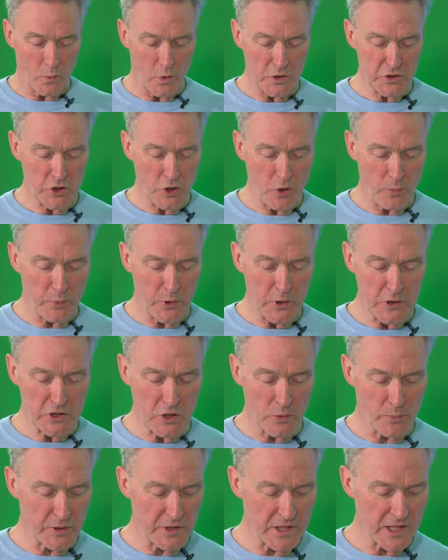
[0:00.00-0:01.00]
What's your
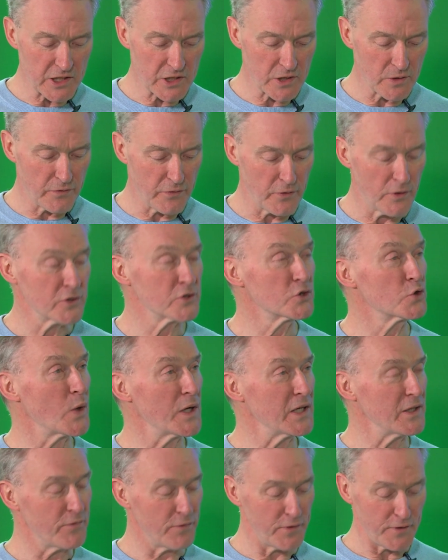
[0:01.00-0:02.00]
personal prediction for
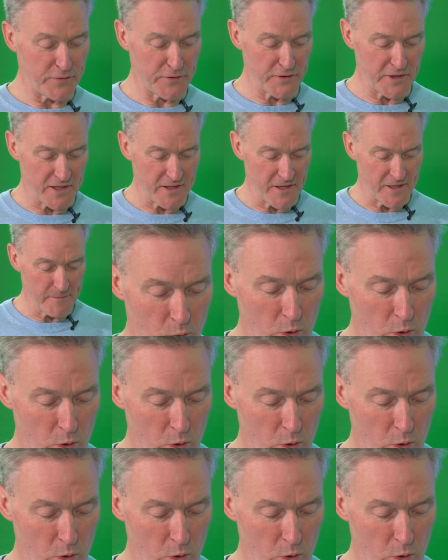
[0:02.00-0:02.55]
2050 then?